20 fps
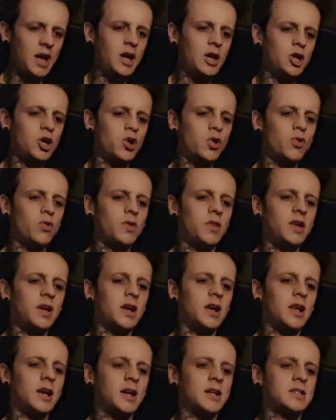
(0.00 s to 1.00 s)
Be
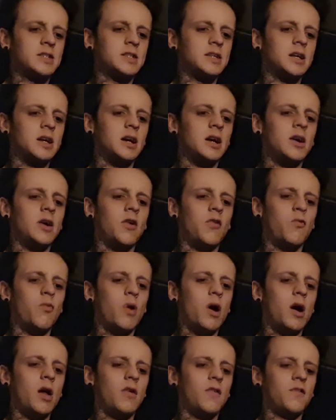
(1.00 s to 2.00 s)
you the elixir
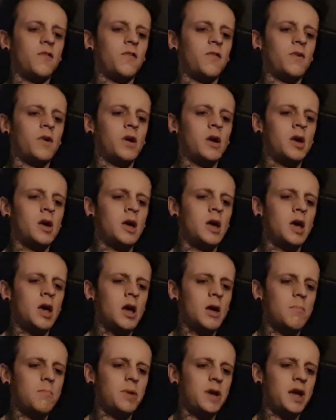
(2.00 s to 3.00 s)
of wealth.
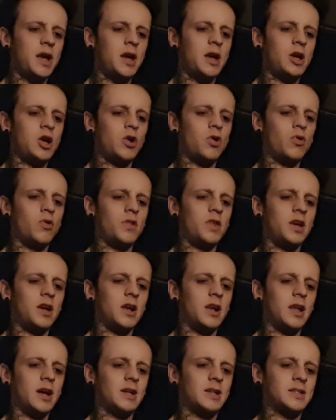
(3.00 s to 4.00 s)
Be
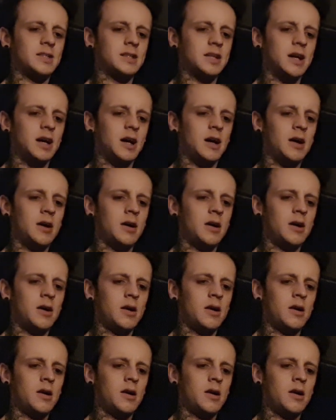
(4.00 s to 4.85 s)
you the elixir